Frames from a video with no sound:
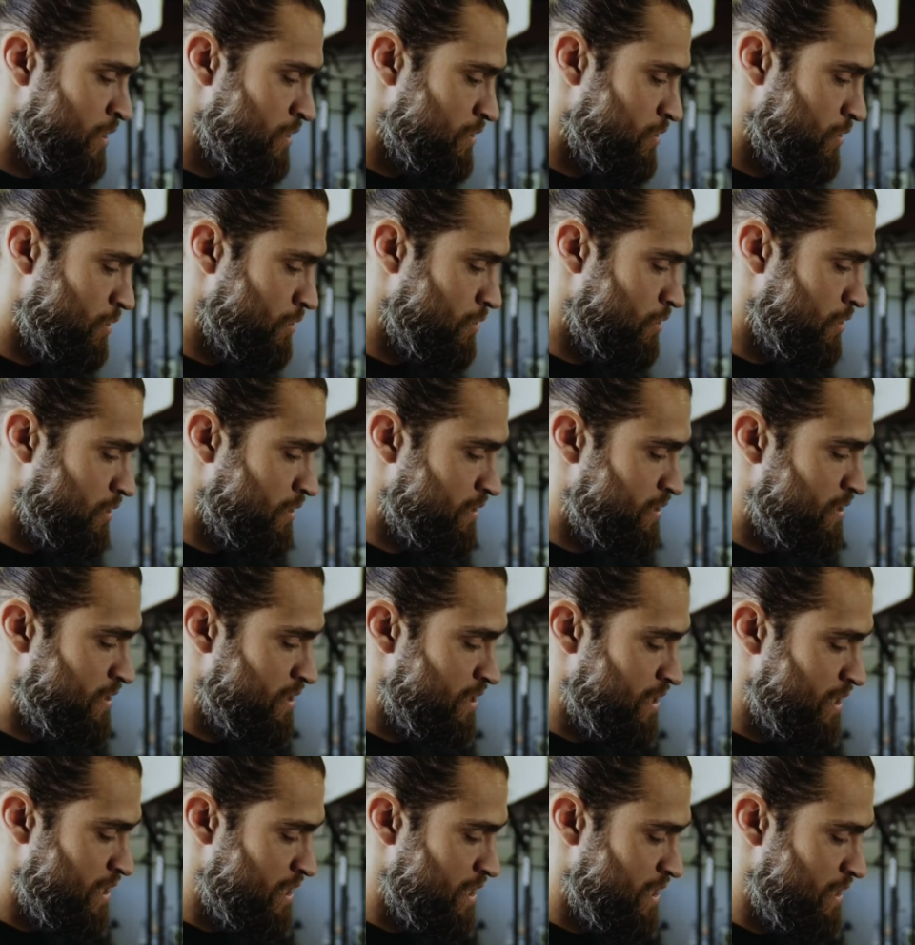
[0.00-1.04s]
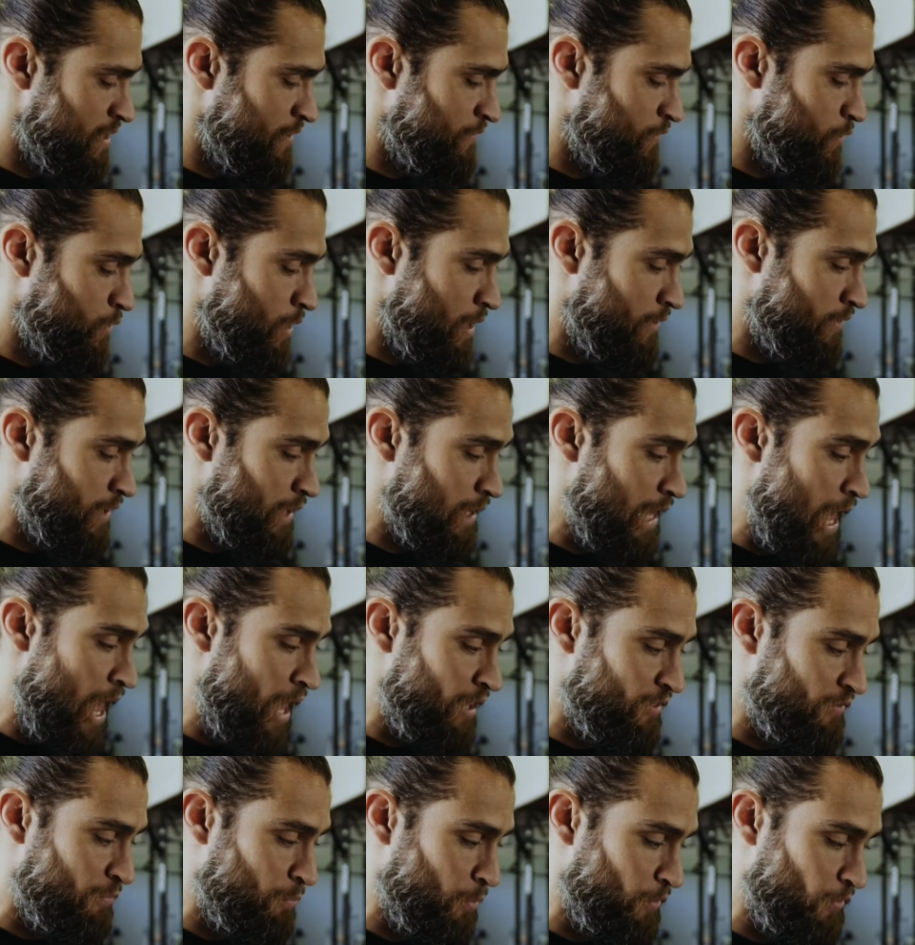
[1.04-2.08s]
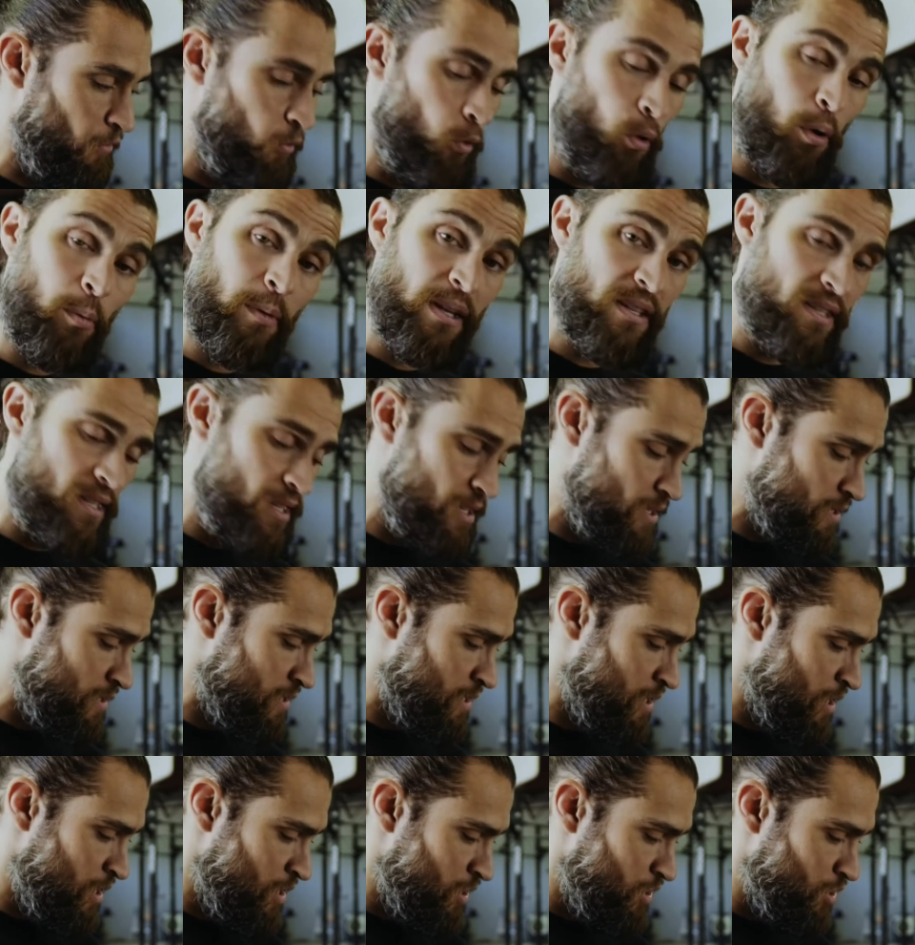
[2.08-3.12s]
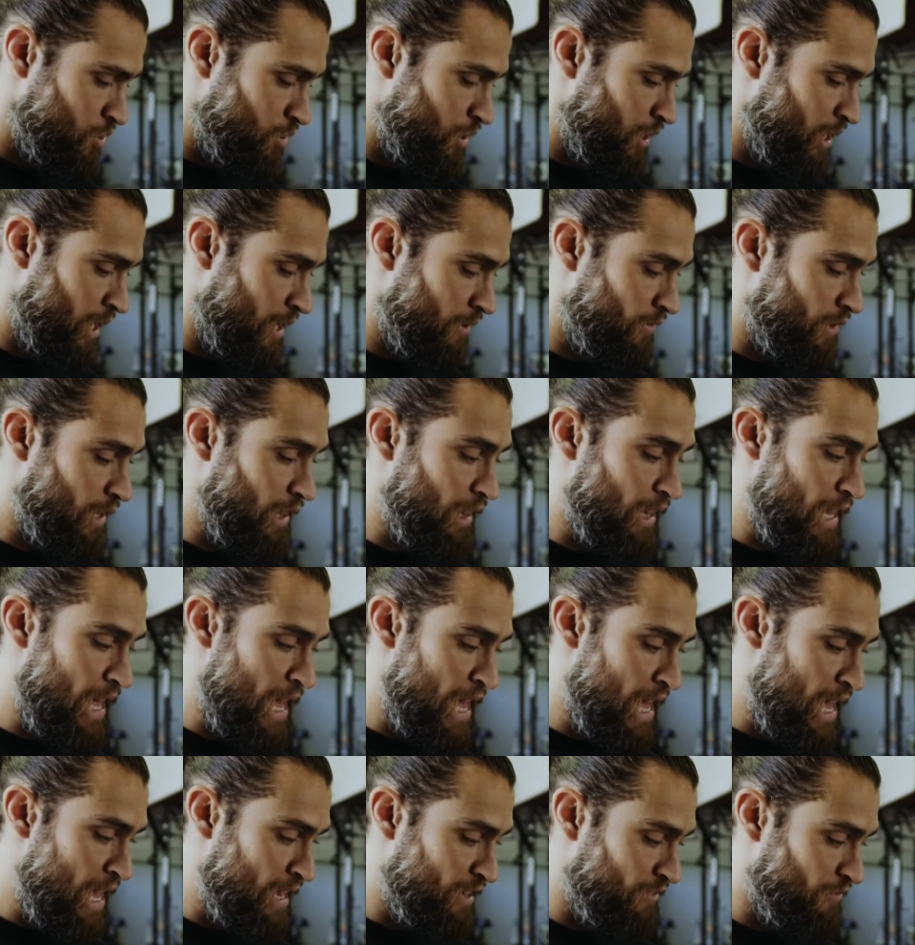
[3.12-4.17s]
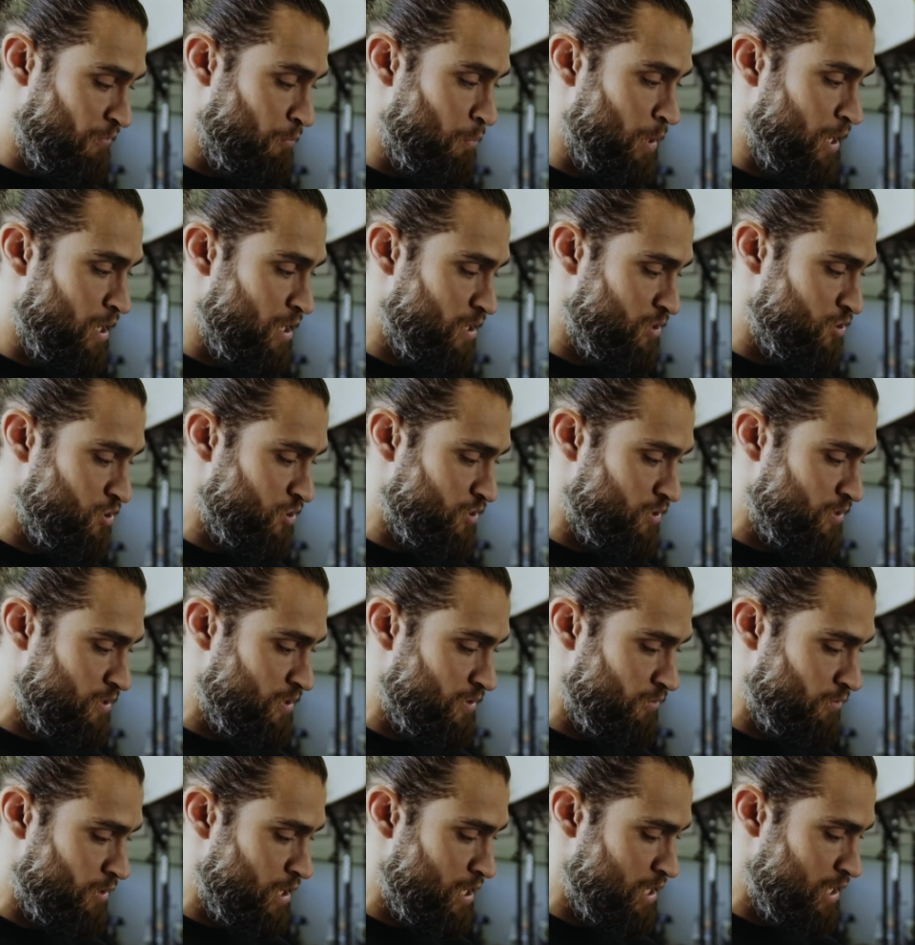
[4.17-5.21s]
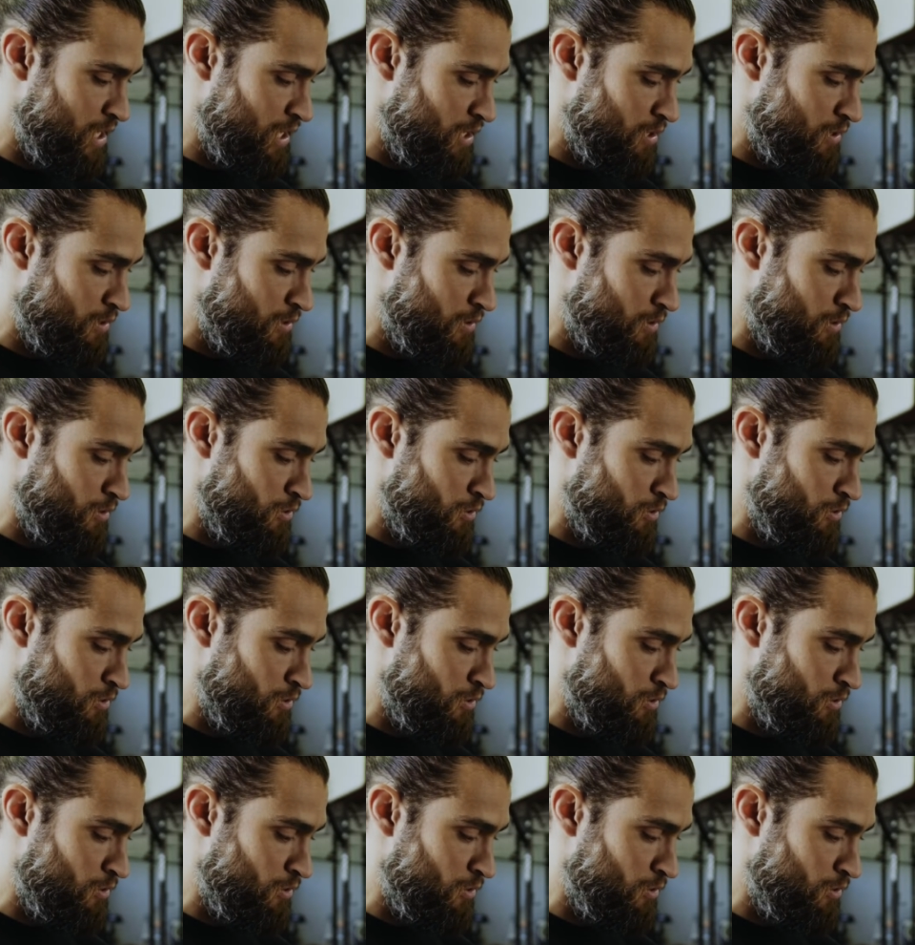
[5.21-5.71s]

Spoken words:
So you can see if you have a lot of performances, you can have a lot of pages right here.